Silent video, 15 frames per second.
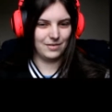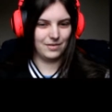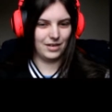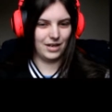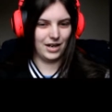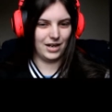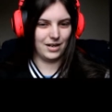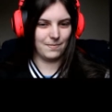
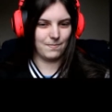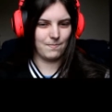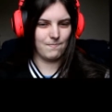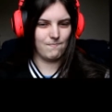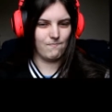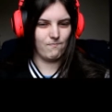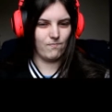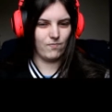Right.
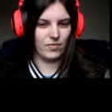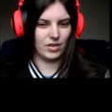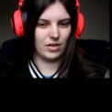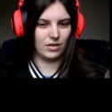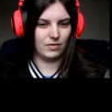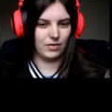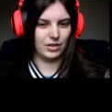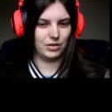
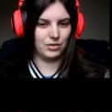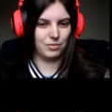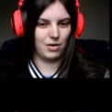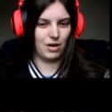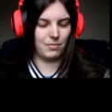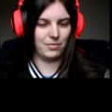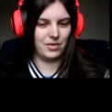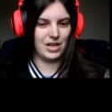So I
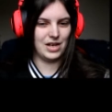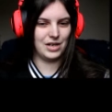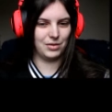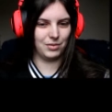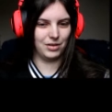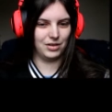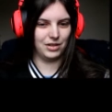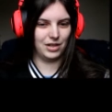swap
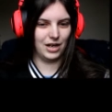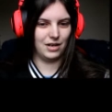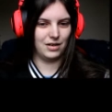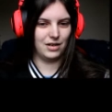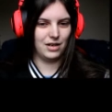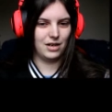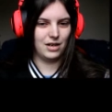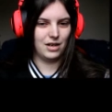these ones out.